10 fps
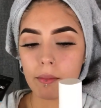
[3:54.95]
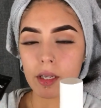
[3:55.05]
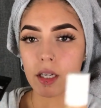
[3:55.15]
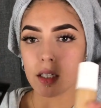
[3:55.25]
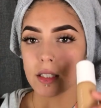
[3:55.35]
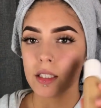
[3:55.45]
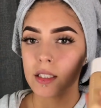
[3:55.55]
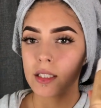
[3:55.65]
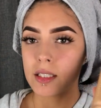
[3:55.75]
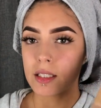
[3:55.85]
because
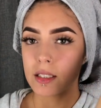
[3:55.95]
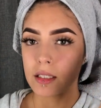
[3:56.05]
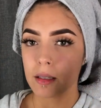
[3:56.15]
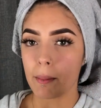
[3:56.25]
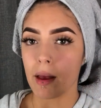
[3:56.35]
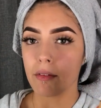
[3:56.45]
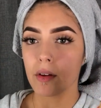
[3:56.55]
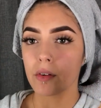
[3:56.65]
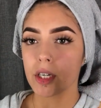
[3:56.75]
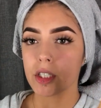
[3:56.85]
since this is a matte
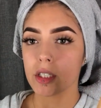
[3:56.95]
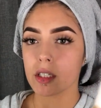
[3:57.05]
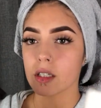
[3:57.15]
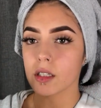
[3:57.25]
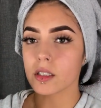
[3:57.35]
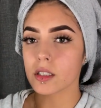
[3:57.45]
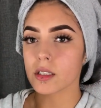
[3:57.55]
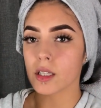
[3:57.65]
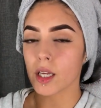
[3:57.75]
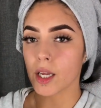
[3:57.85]
foundation and this
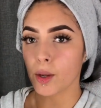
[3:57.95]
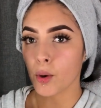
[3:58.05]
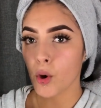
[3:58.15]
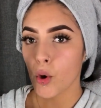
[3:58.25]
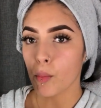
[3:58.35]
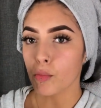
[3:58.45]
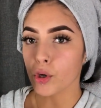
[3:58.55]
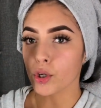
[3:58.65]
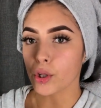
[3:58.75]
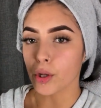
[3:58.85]
is a
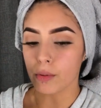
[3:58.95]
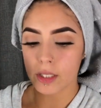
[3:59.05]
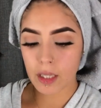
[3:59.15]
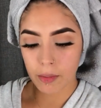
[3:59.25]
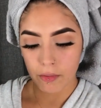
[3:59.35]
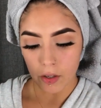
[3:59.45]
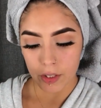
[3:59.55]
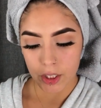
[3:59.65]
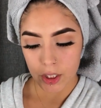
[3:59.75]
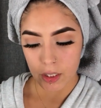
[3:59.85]
more glowy type of
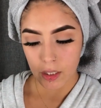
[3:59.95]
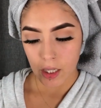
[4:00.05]
foundation,